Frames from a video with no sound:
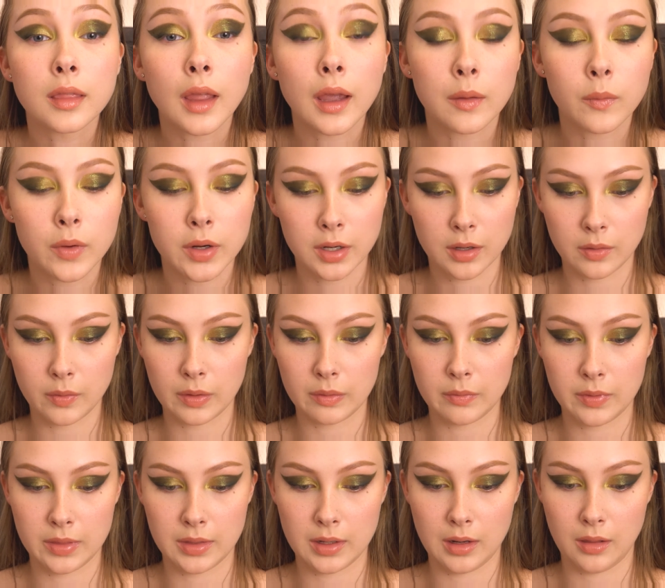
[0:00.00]
I want to go in
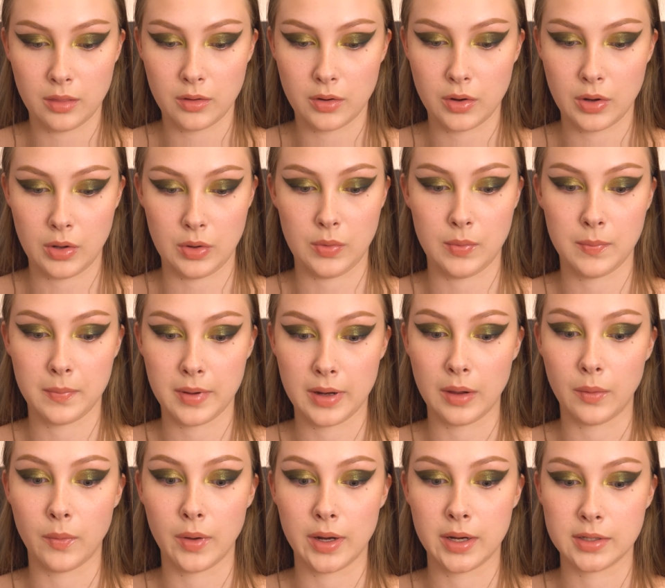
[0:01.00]
with another coat, but
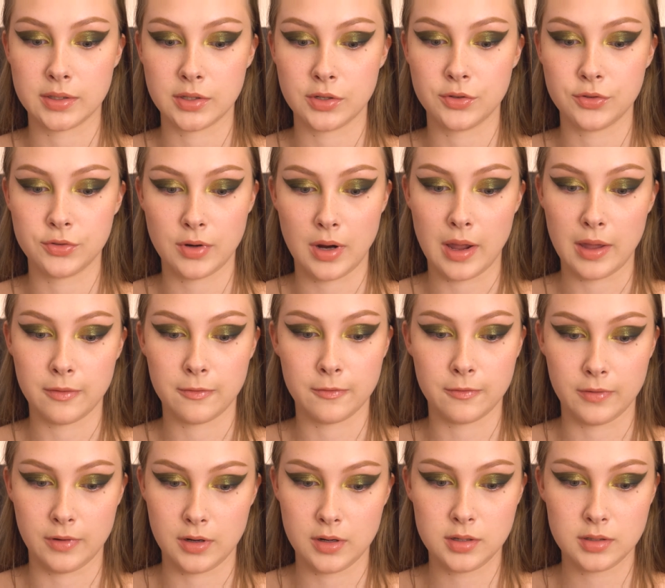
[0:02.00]
I want it to dry
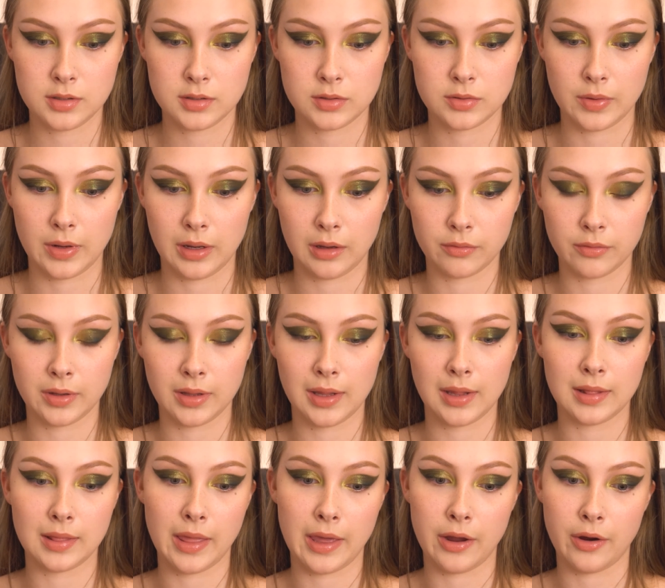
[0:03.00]
first so I can
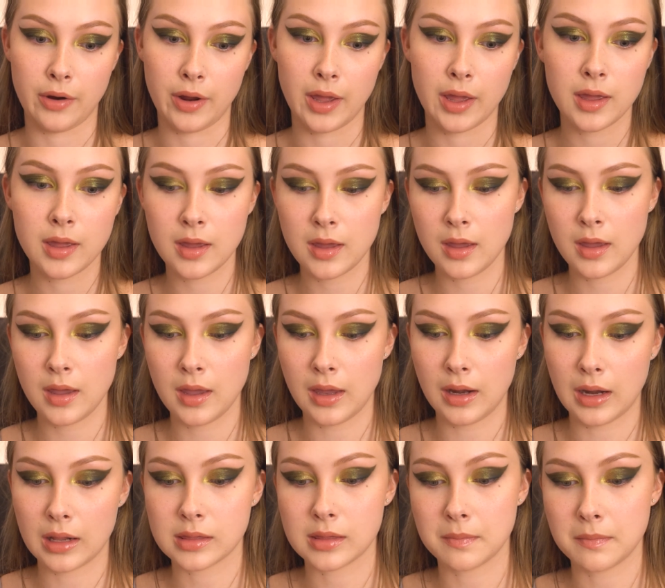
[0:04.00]
really layer it.
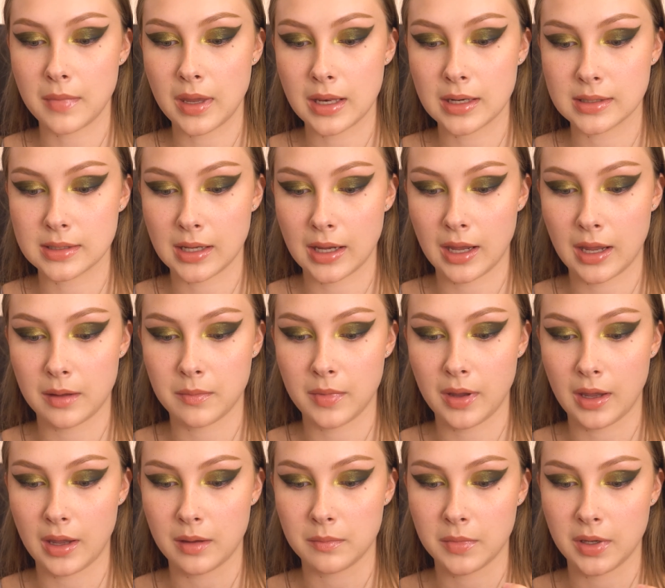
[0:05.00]
In the meantime,
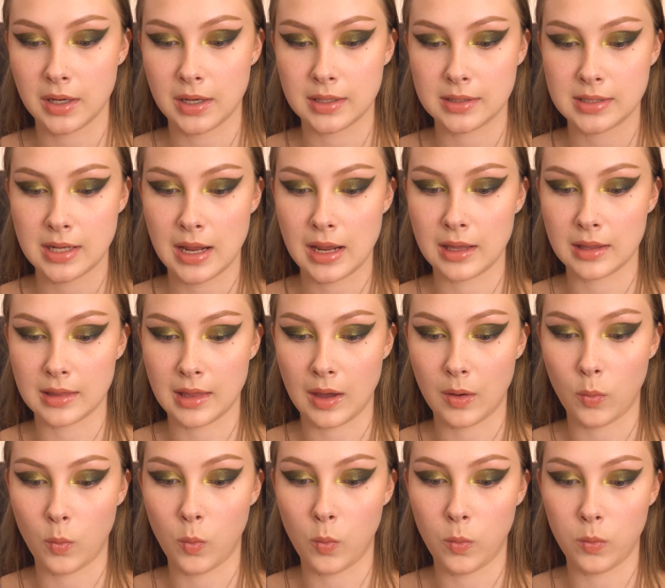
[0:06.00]
I'm going to take that
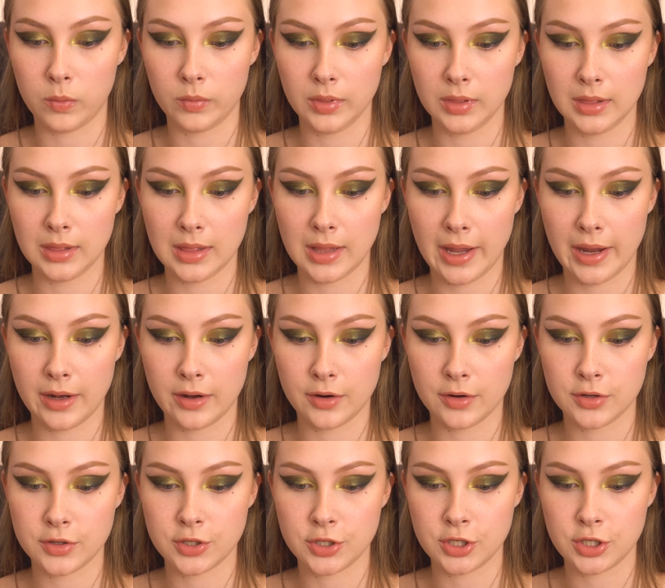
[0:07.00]

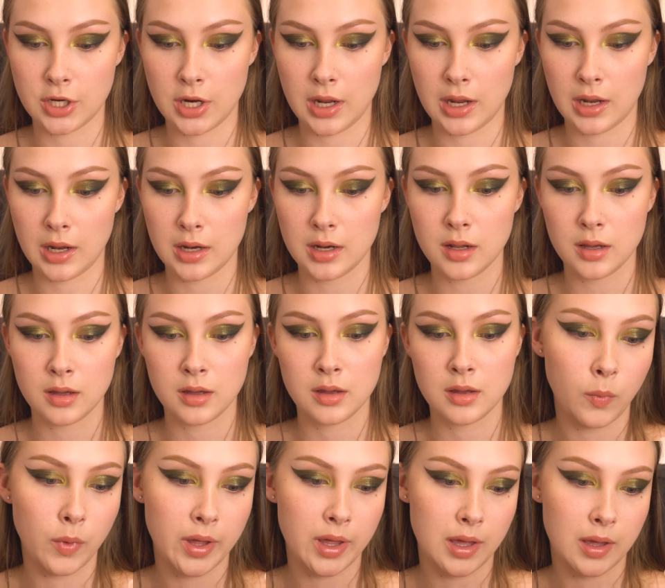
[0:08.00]
lighter shade,
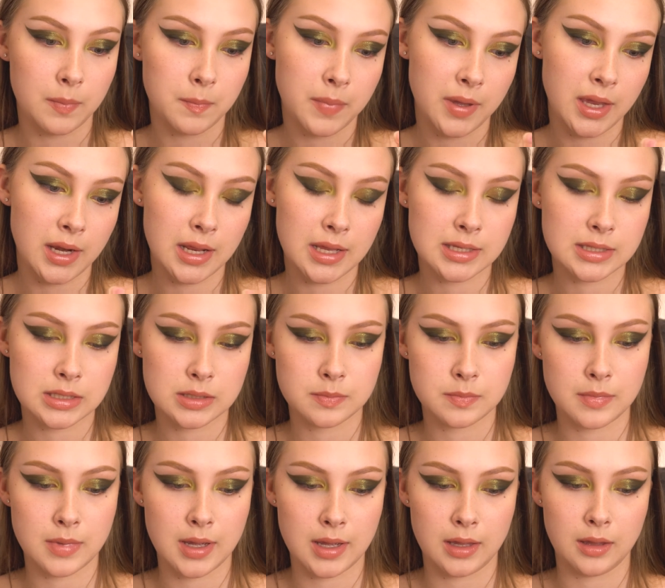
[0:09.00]
What a Pity
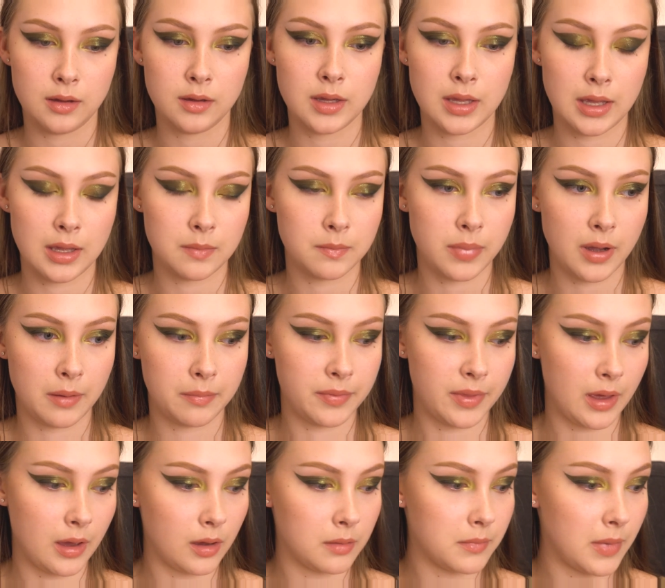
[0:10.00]
Smile, and pop
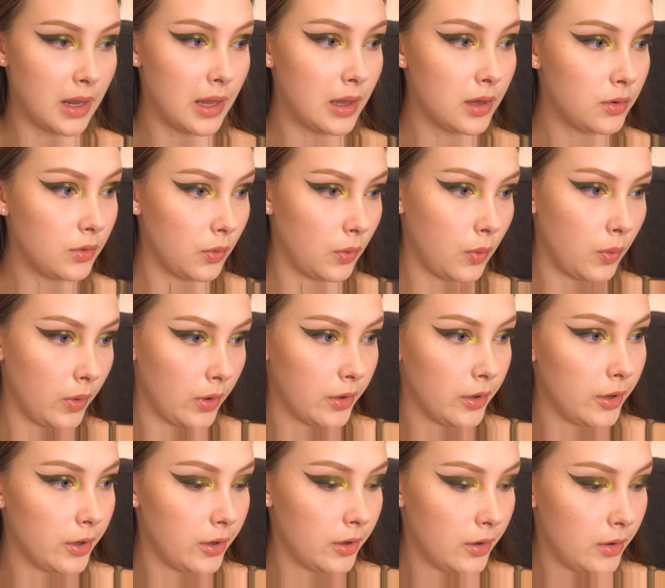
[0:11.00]
that on my inner corner.